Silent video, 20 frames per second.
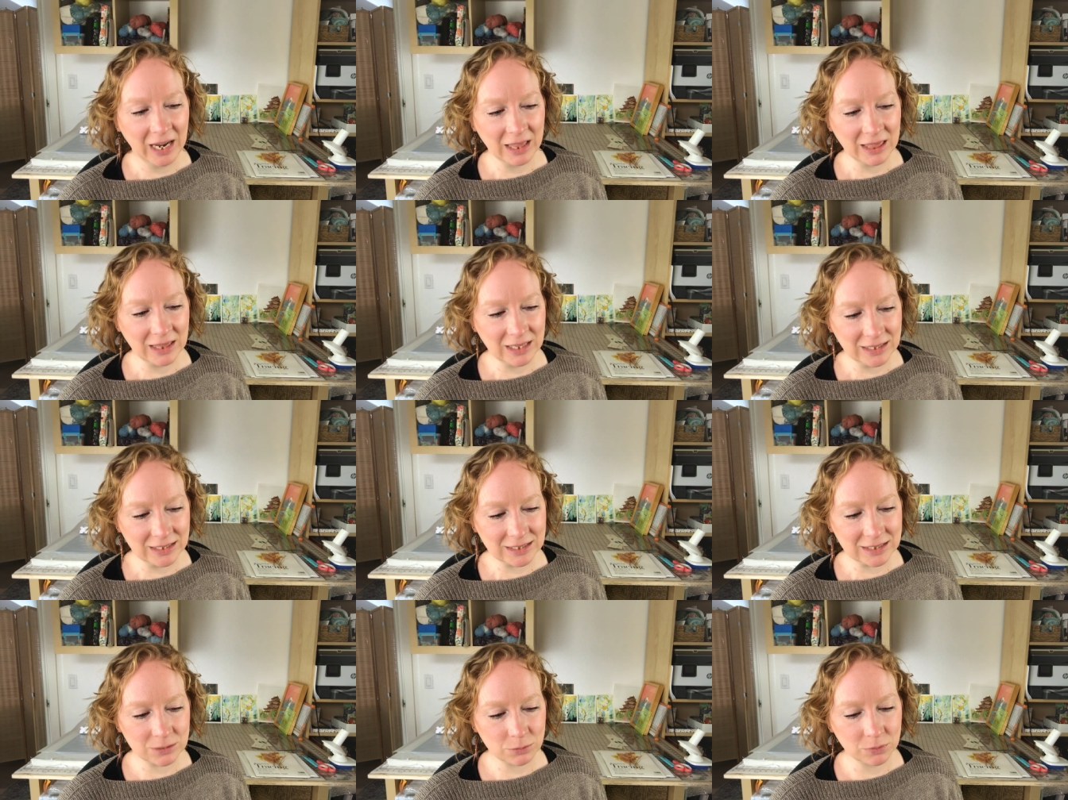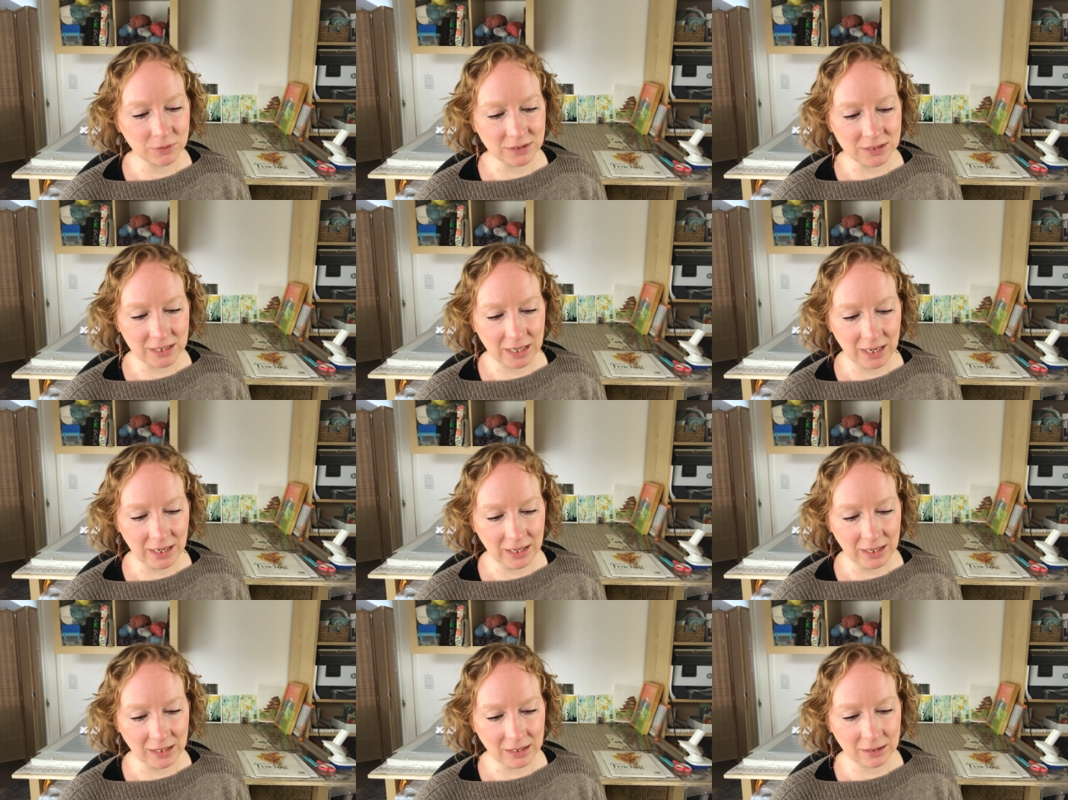This will
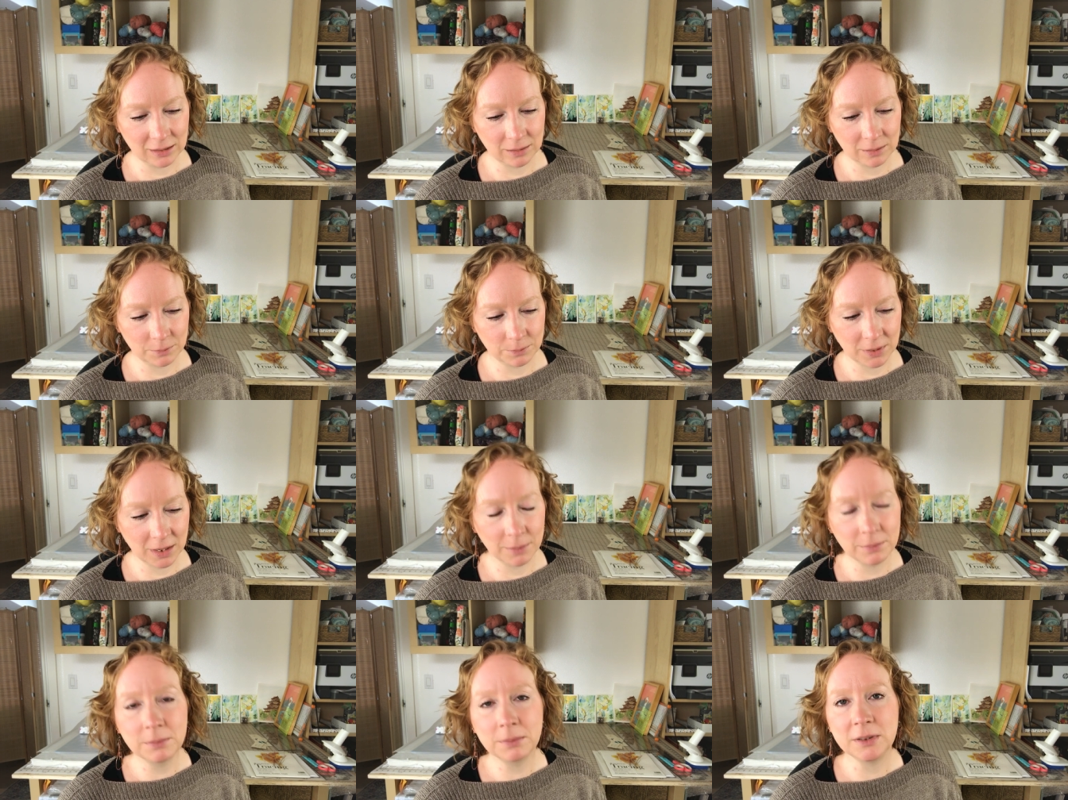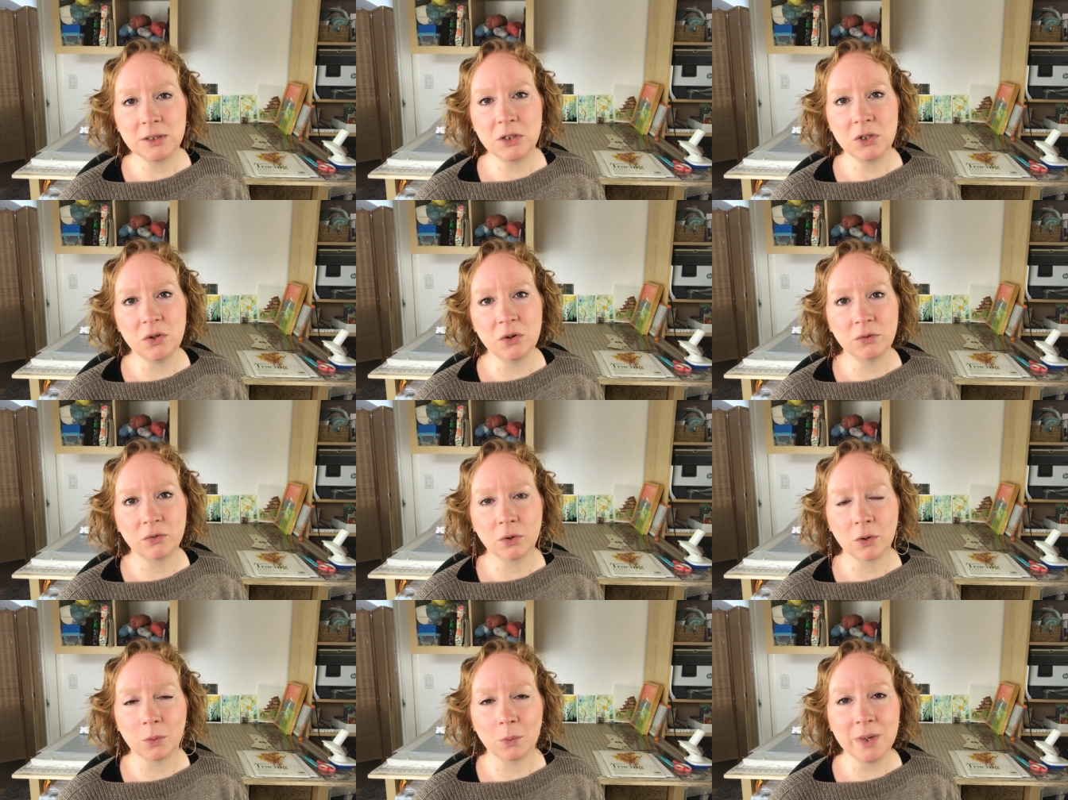take probably two to
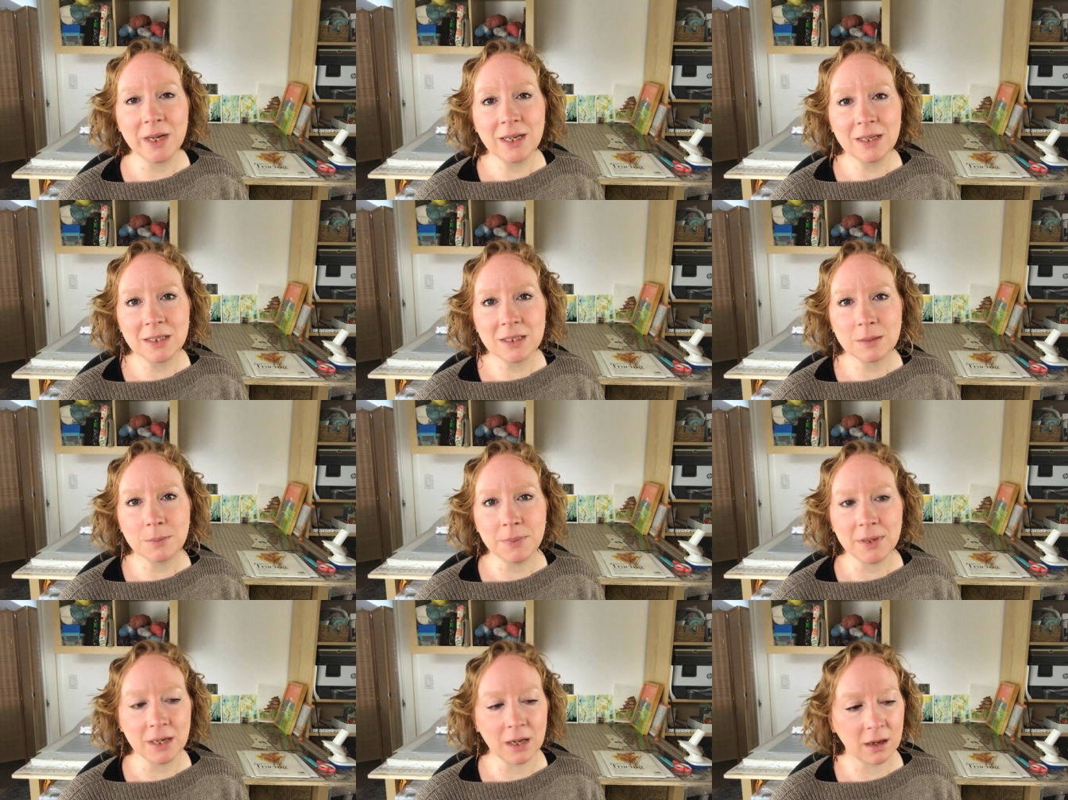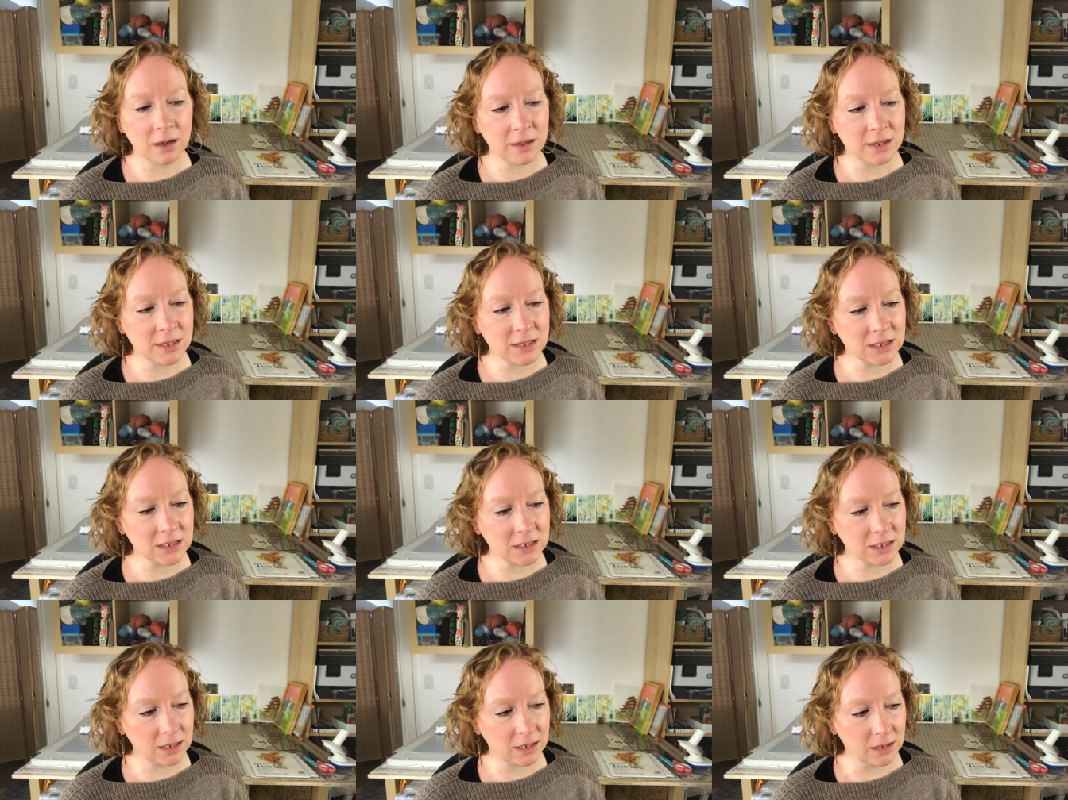four weeks
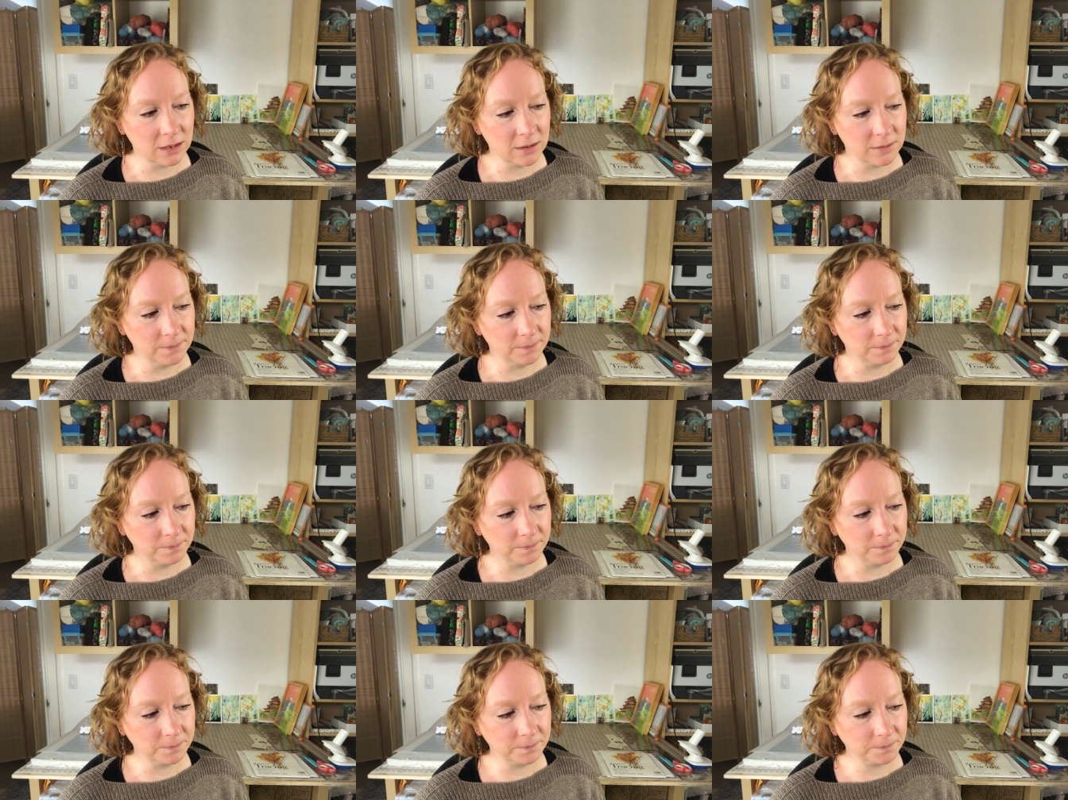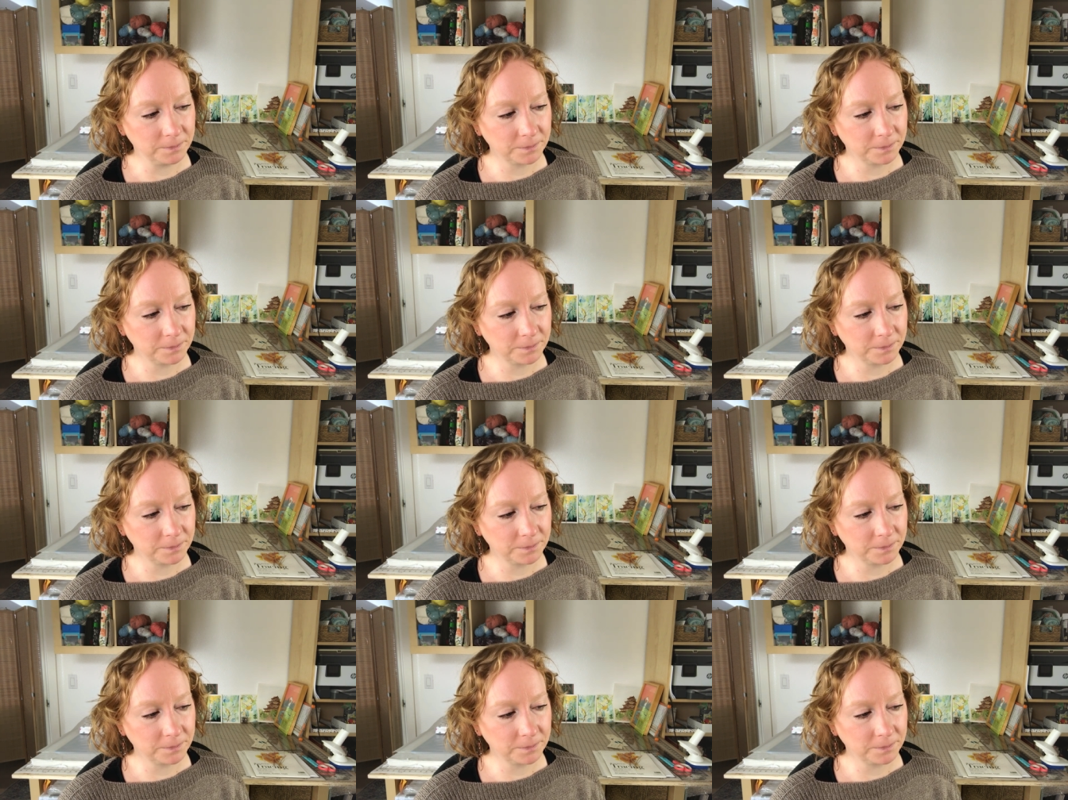because um,